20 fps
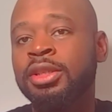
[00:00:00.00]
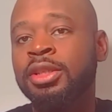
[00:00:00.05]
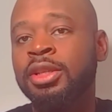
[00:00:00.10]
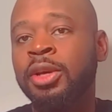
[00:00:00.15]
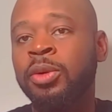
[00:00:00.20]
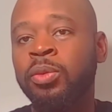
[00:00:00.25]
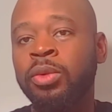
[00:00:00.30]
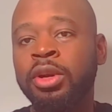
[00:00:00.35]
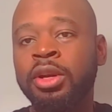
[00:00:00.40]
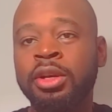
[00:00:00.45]
and they
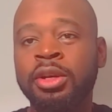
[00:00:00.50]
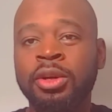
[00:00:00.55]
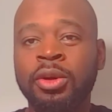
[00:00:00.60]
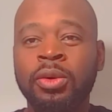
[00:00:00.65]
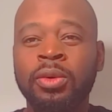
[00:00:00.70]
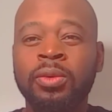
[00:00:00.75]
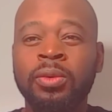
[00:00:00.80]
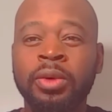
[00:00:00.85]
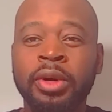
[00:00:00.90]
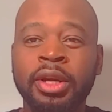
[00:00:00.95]
want to know
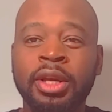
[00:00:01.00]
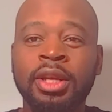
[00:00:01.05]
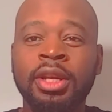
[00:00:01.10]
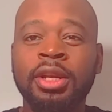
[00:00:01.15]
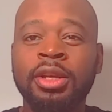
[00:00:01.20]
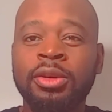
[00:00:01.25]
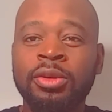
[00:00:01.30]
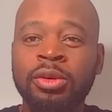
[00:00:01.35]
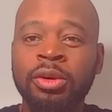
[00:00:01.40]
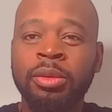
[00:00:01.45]
what can they
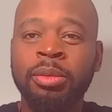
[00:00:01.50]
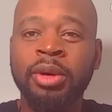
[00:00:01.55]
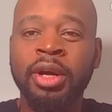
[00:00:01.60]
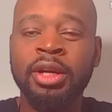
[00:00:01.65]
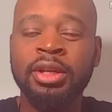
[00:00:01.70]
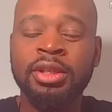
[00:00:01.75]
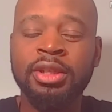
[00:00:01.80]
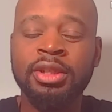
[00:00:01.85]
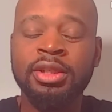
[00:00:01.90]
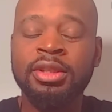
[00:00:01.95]
do
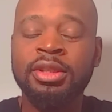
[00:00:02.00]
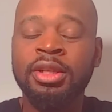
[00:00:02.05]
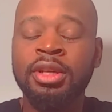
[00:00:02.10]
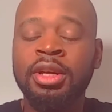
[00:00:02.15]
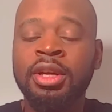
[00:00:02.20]
about this.